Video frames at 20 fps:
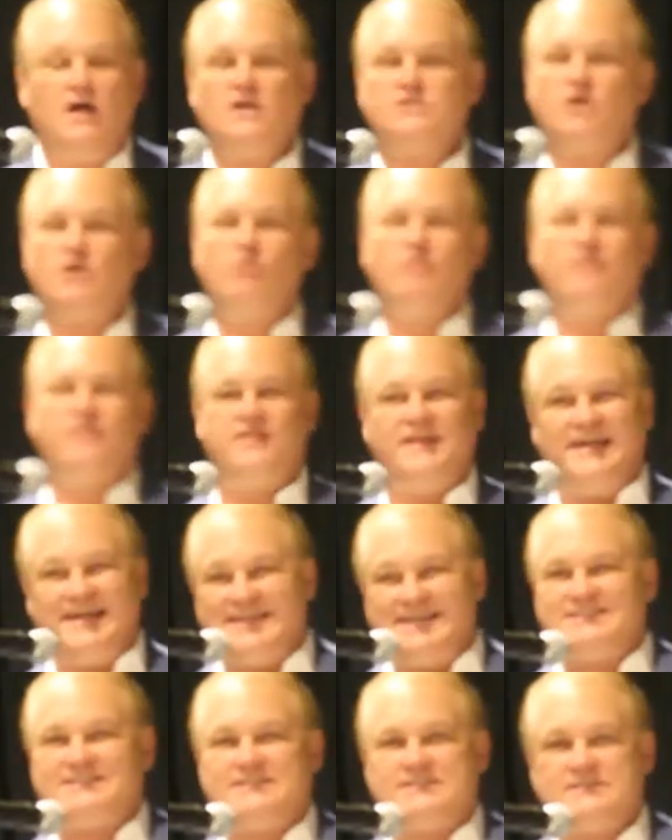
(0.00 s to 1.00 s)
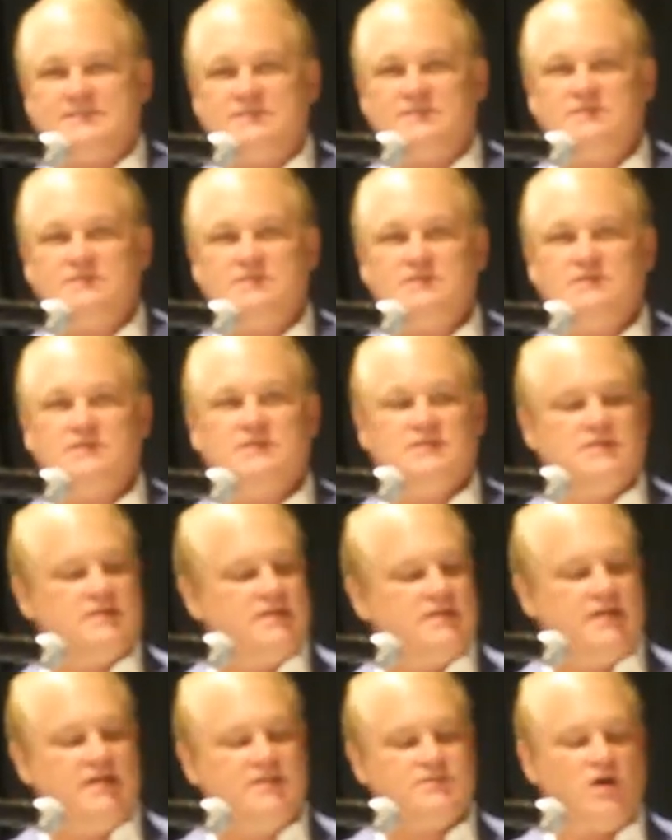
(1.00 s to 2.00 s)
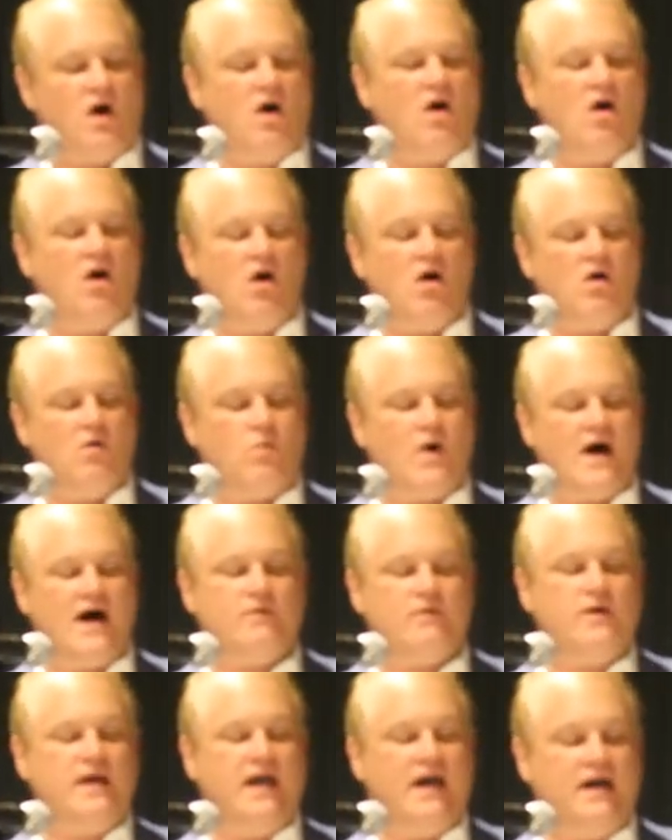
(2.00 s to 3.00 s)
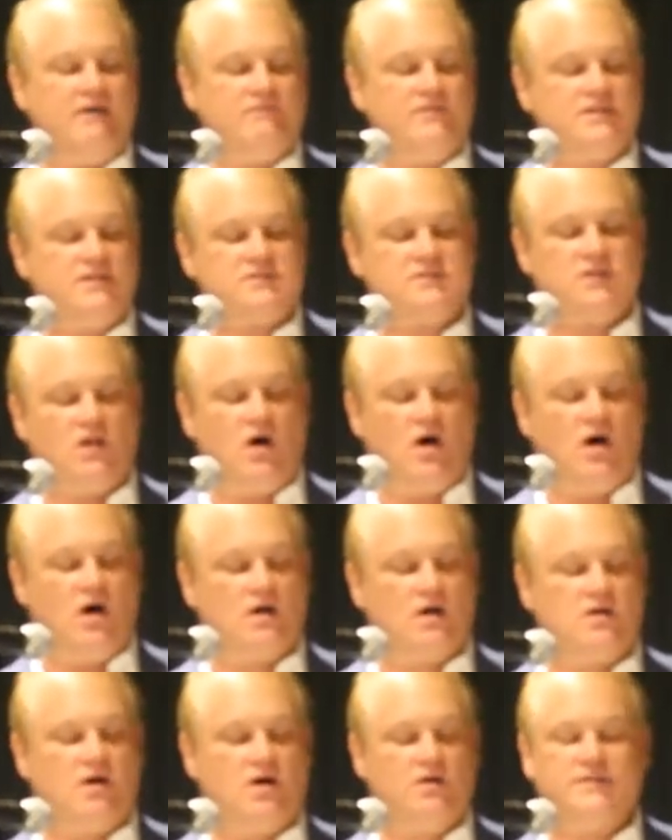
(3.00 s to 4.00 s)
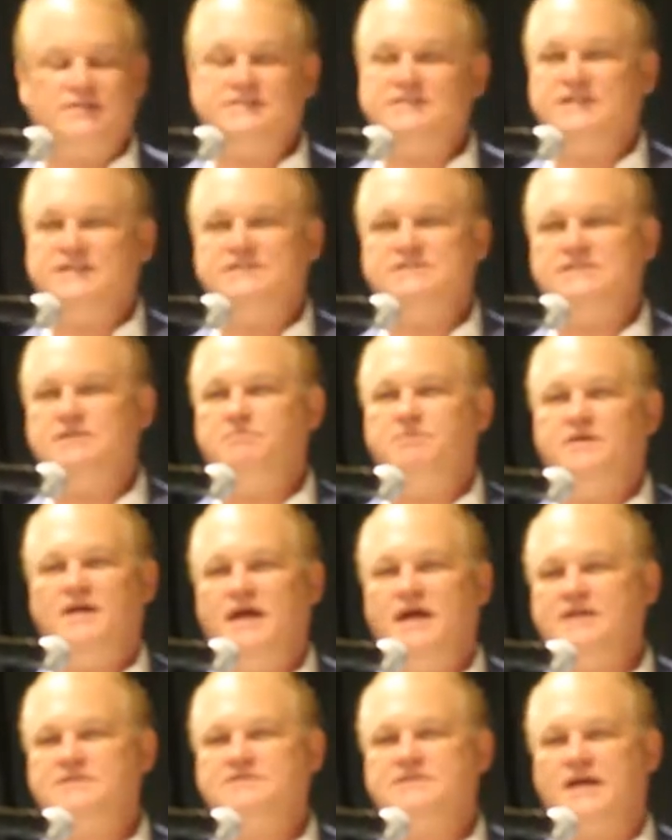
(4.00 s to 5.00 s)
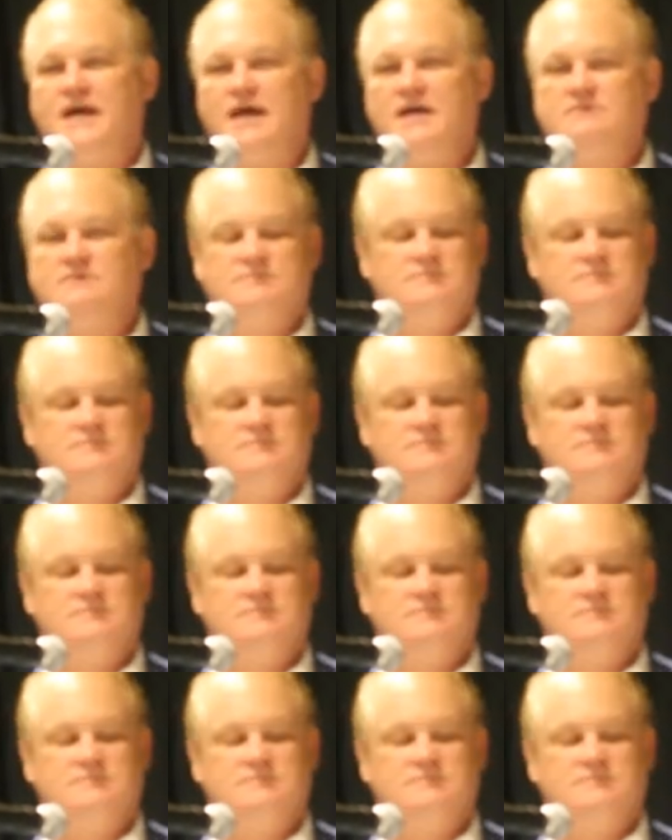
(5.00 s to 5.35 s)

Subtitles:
So this is all why we have this law called the TCPA today.